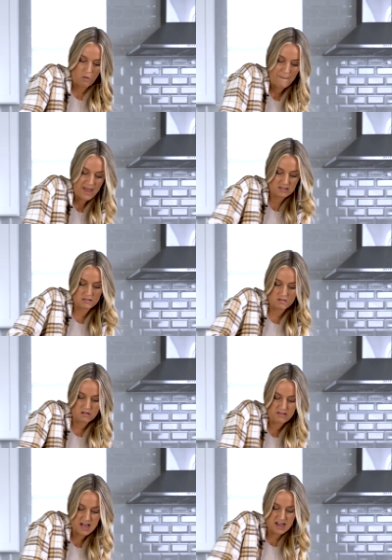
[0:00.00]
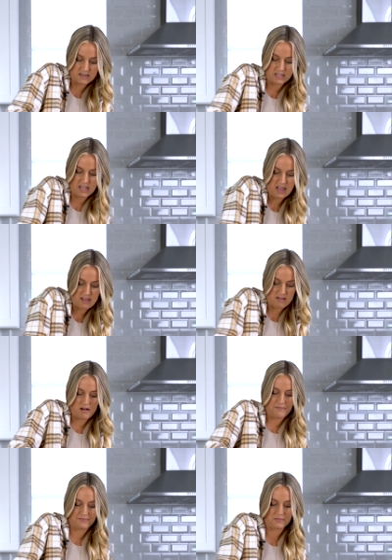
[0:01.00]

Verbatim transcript: we'll mix all that together.